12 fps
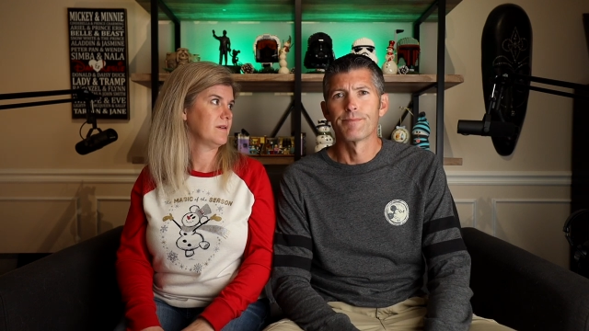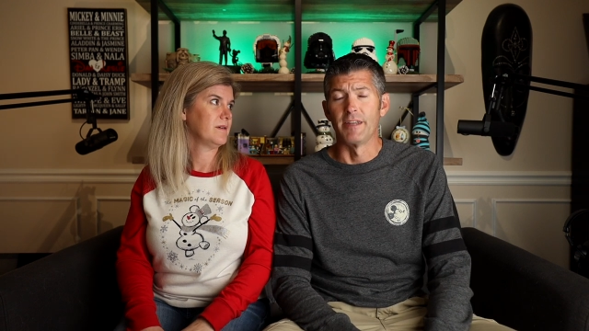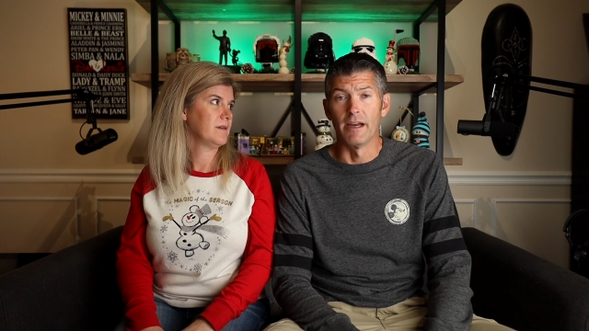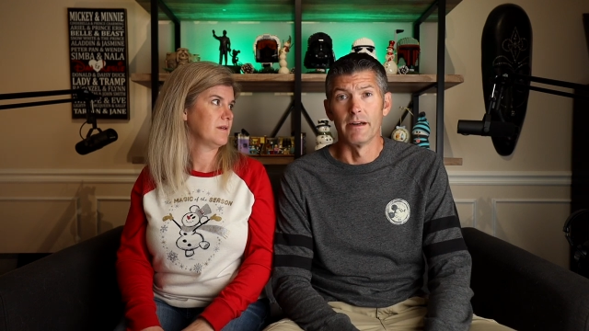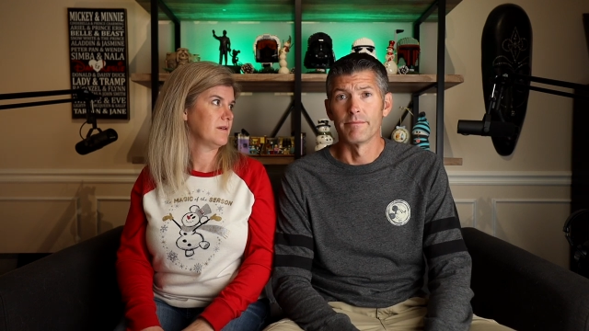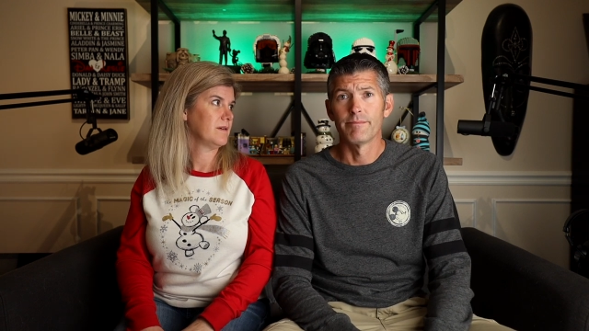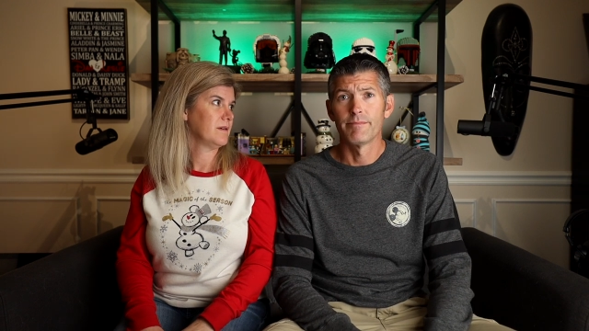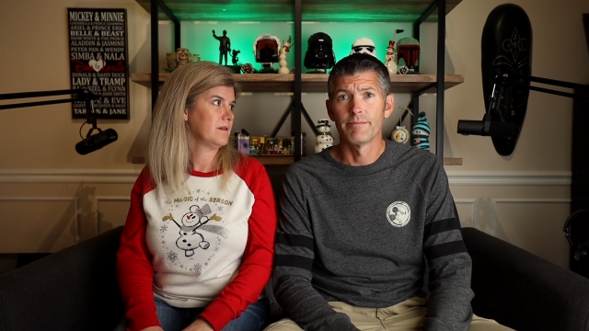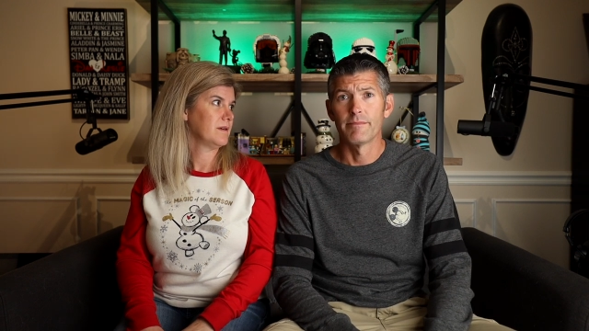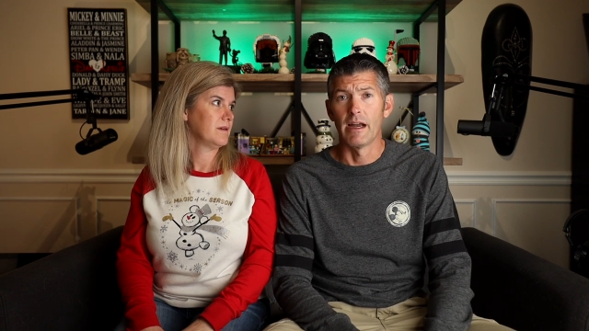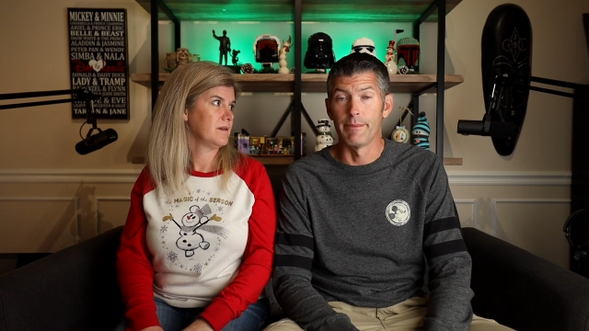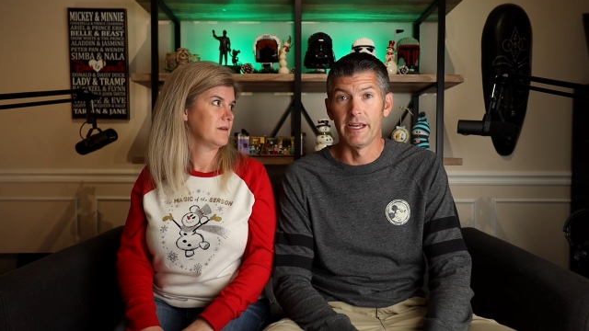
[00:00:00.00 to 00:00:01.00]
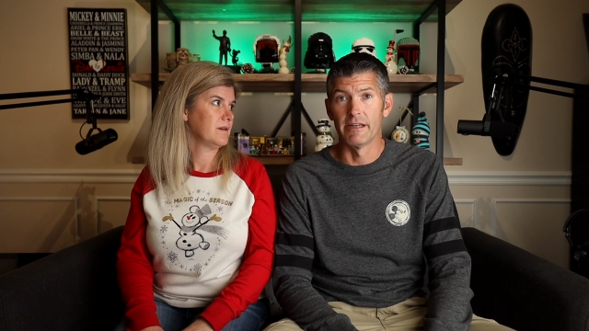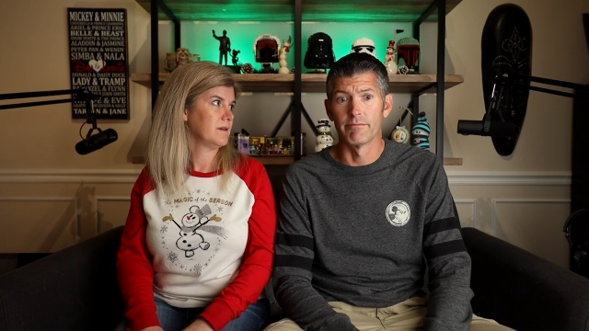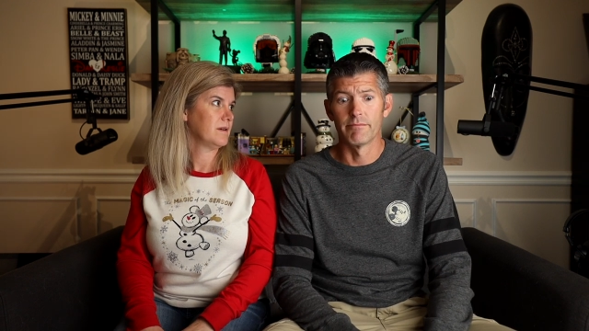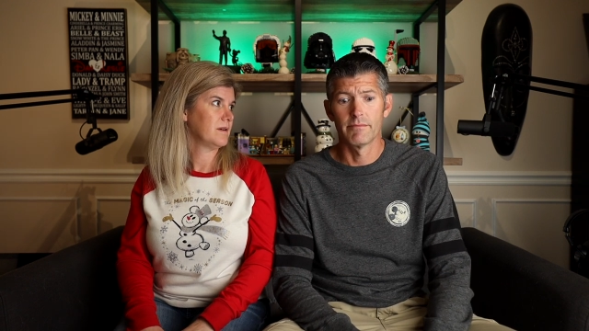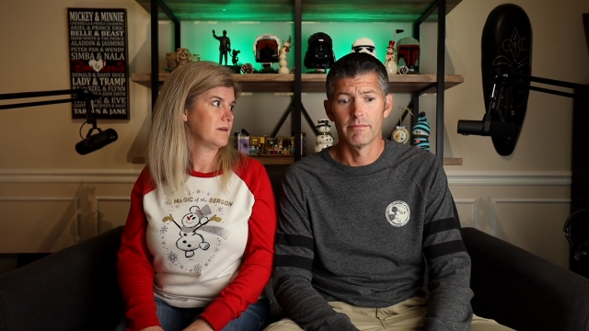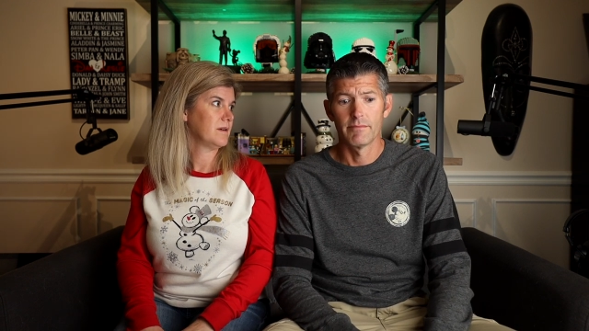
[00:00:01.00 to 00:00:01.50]
Speaker 1: Yeah. I
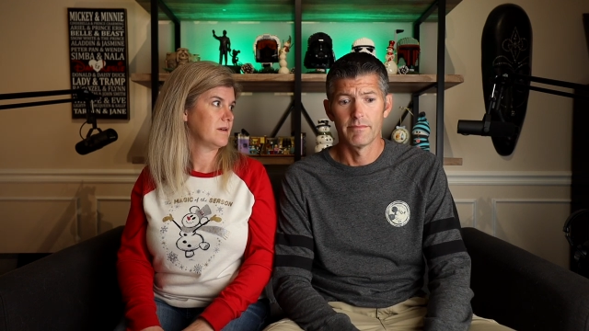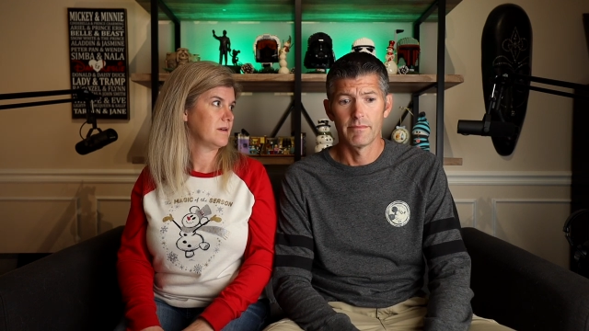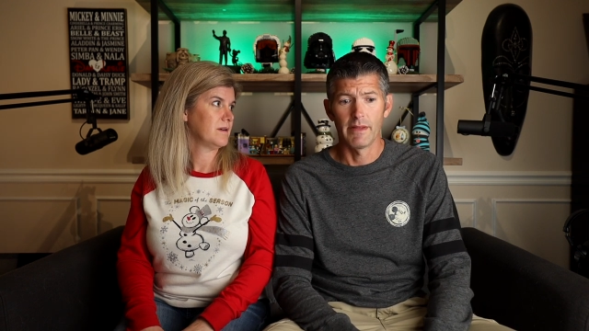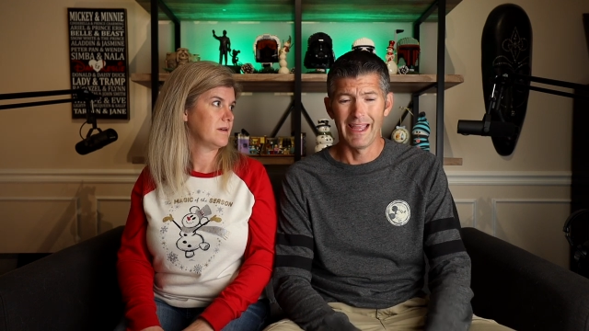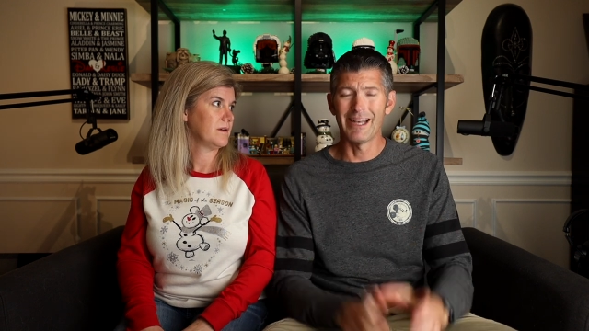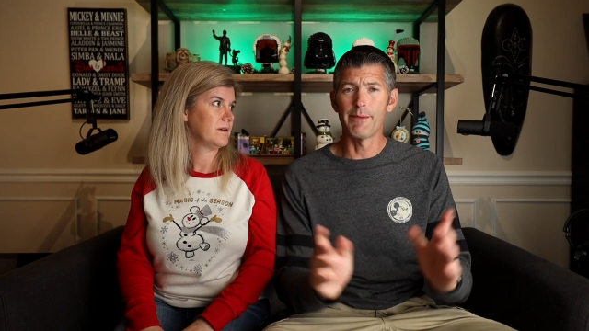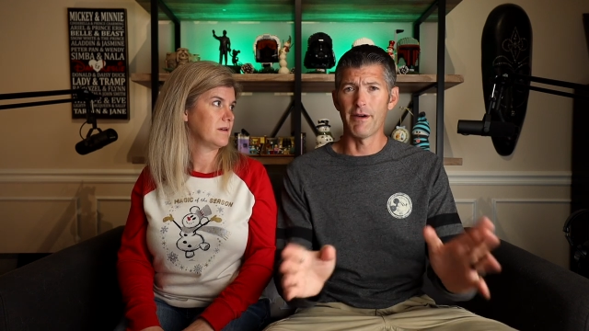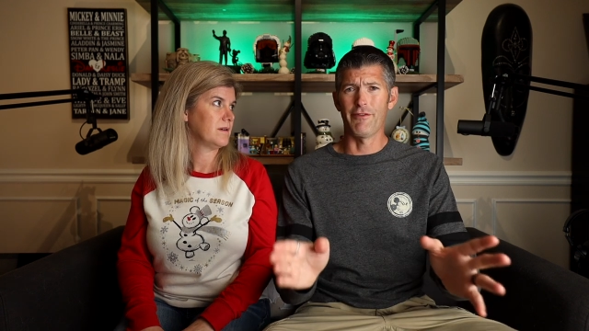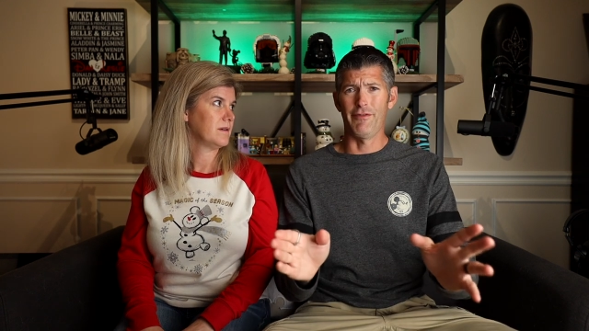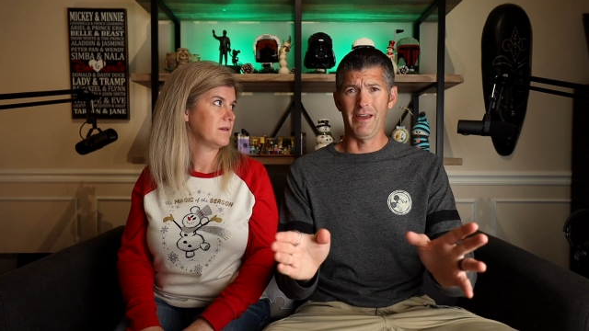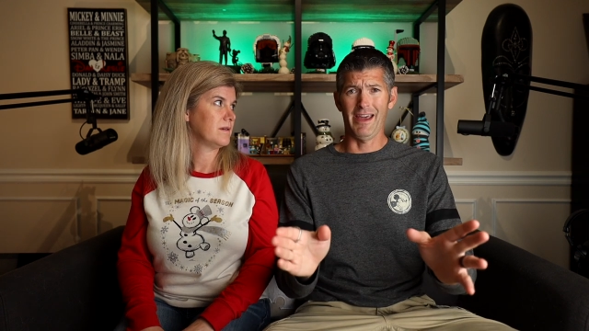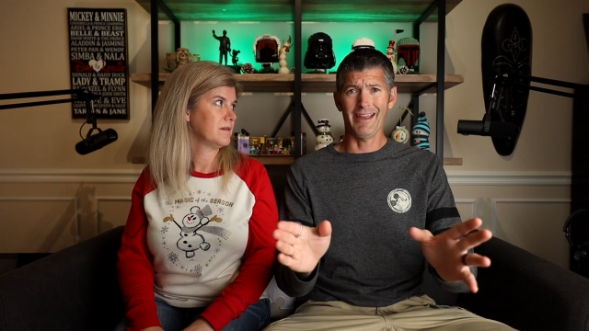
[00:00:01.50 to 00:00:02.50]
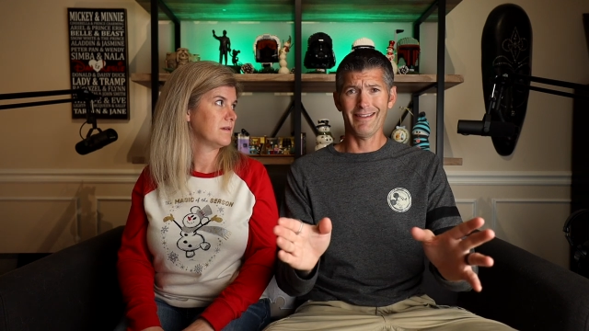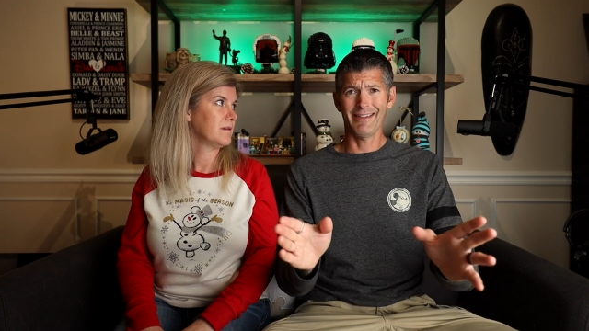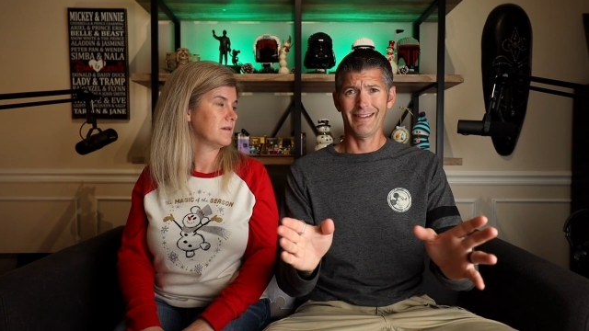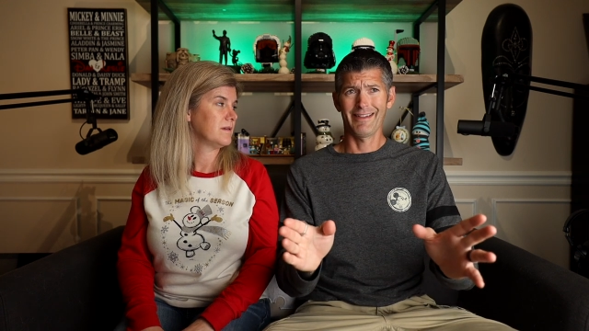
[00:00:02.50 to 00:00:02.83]
mean, any buffet,